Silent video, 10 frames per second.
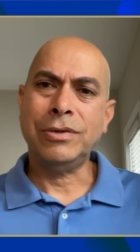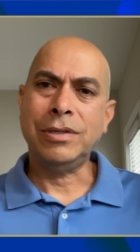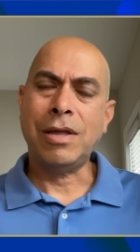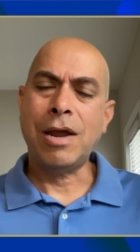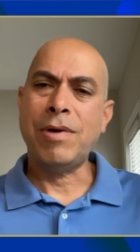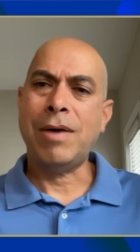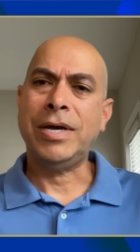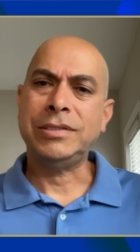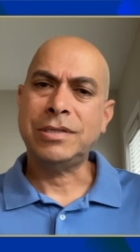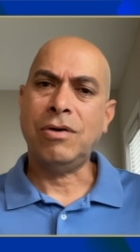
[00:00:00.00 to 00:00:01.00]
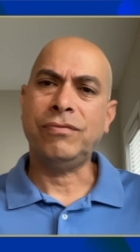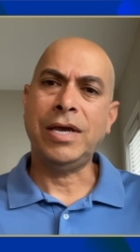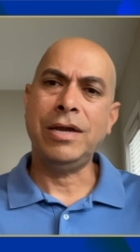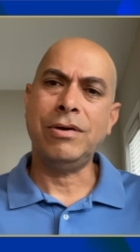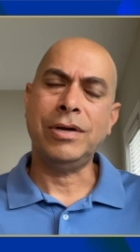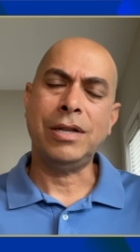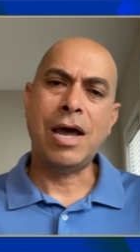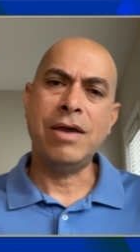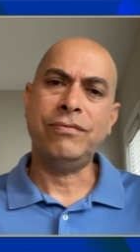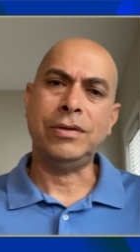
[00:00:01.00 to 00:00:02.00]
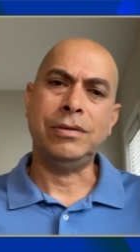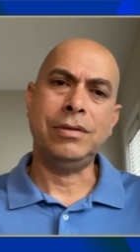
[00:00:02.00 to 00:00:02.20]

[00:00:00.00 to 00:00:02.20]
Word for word: learned a lot about myself later in life,